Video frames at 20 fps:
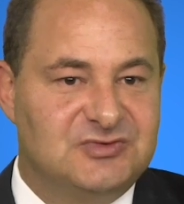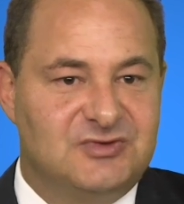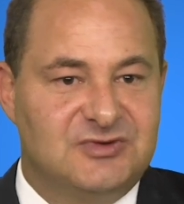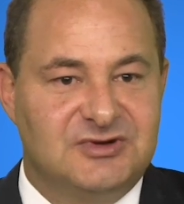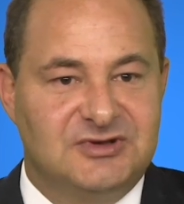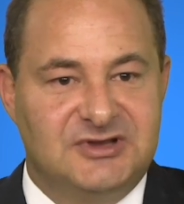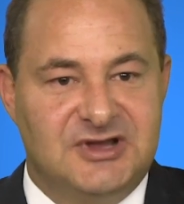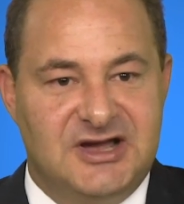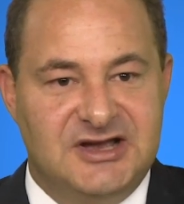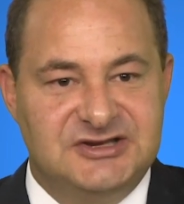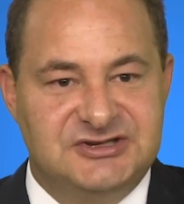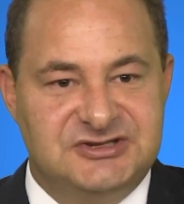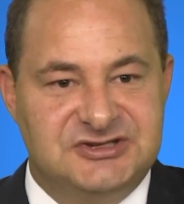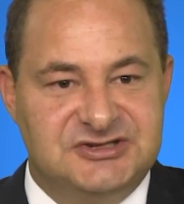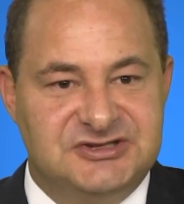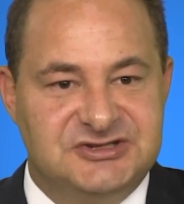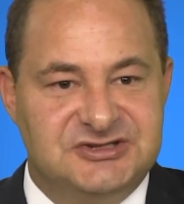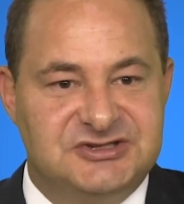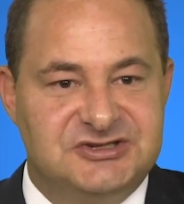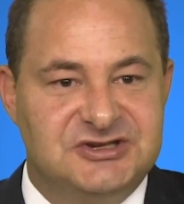or a
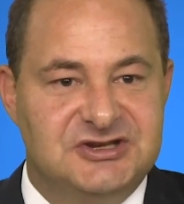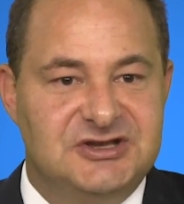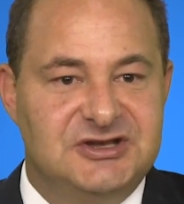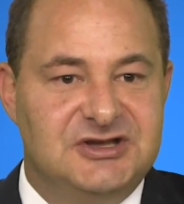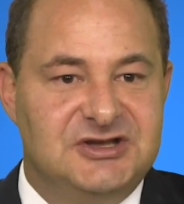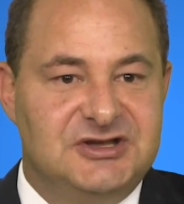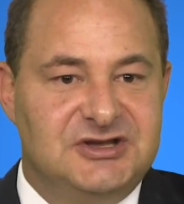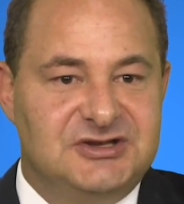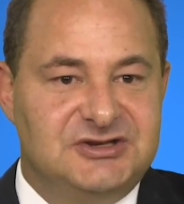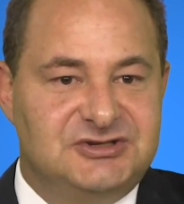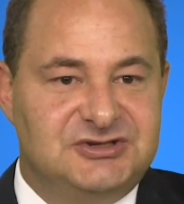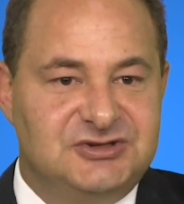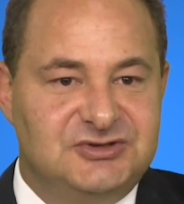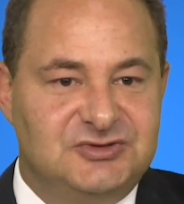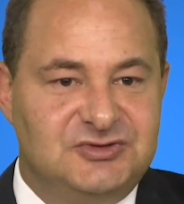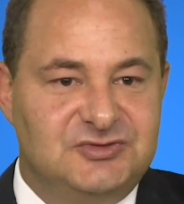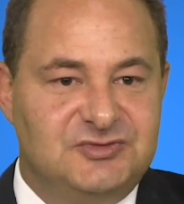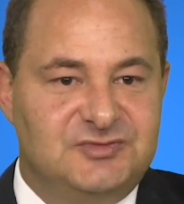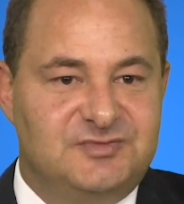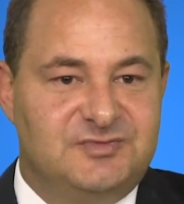license
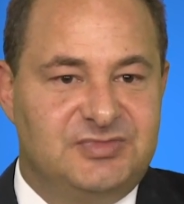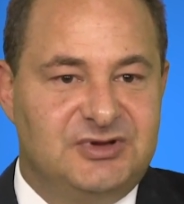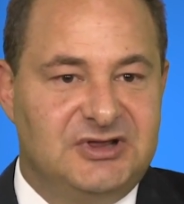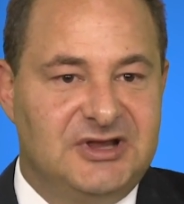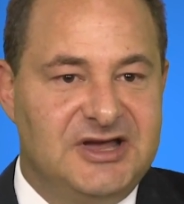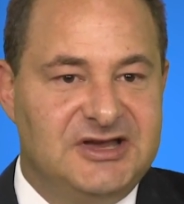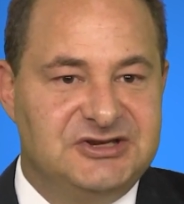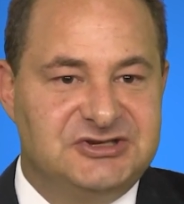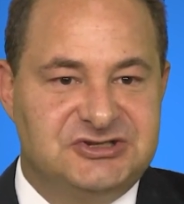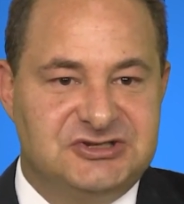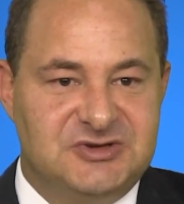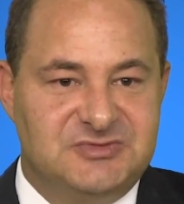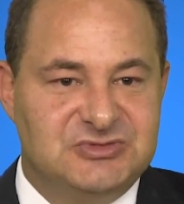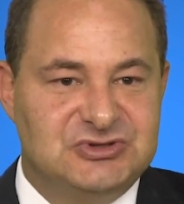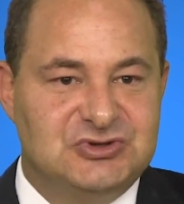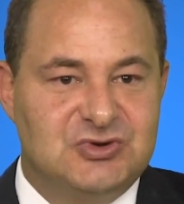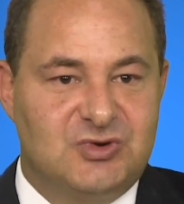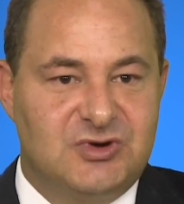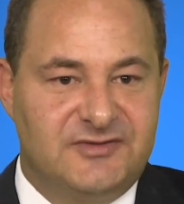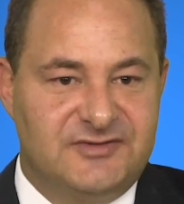to place some
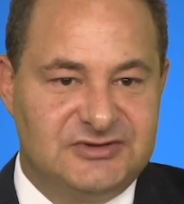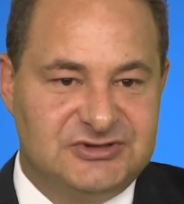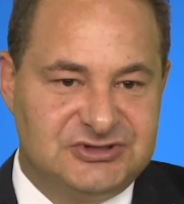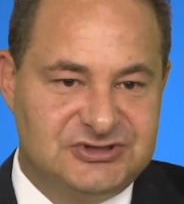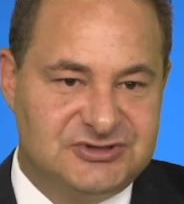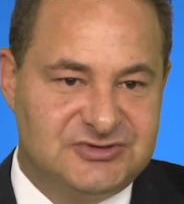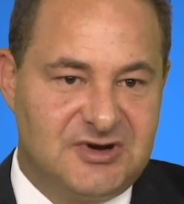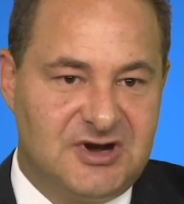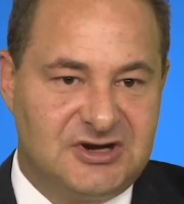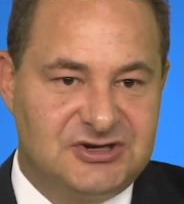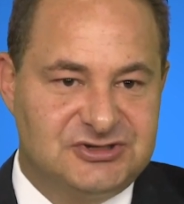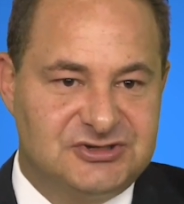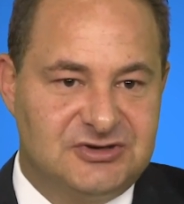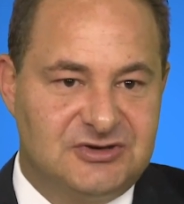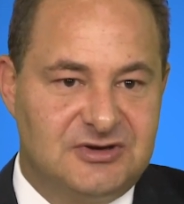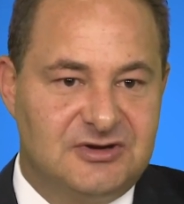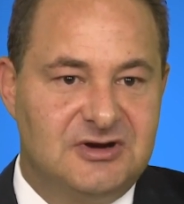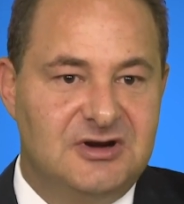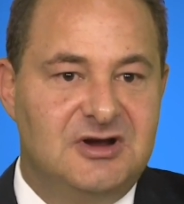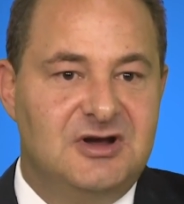sort of a
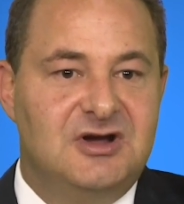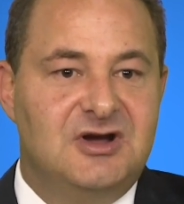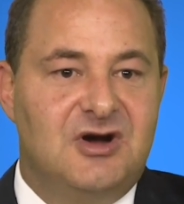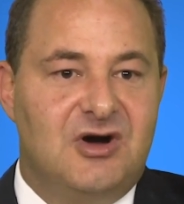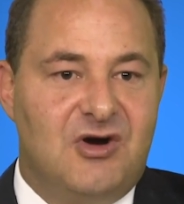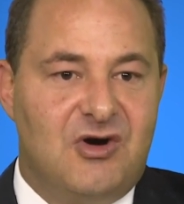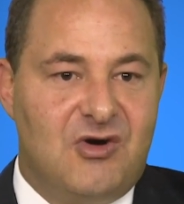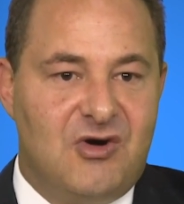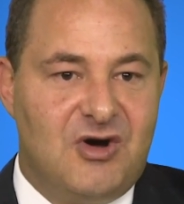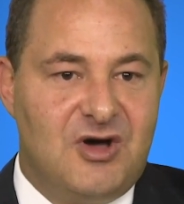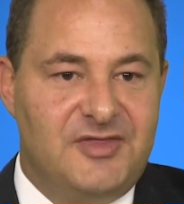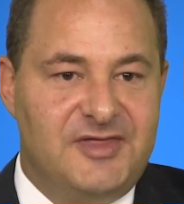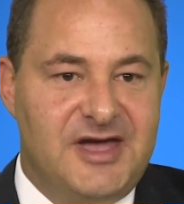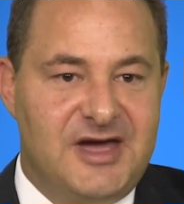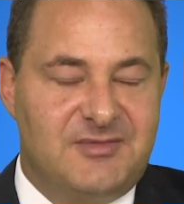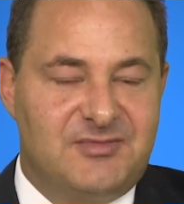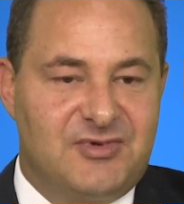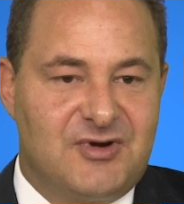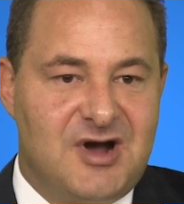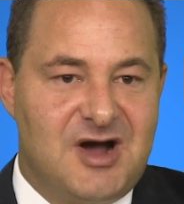structure on
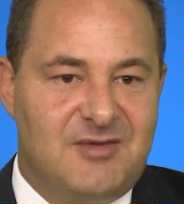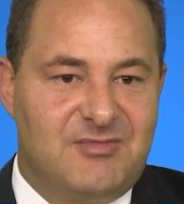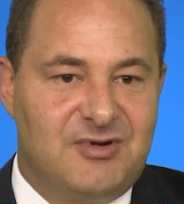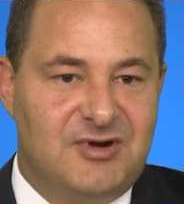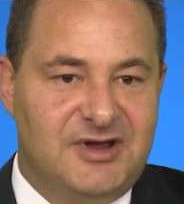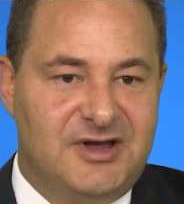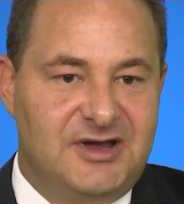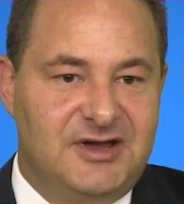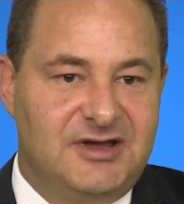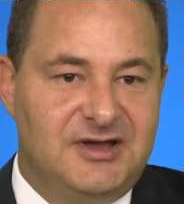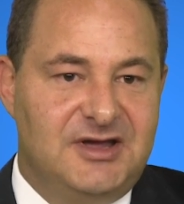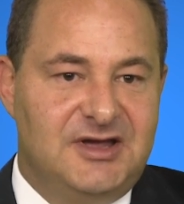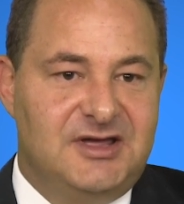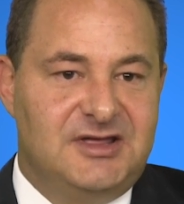that property.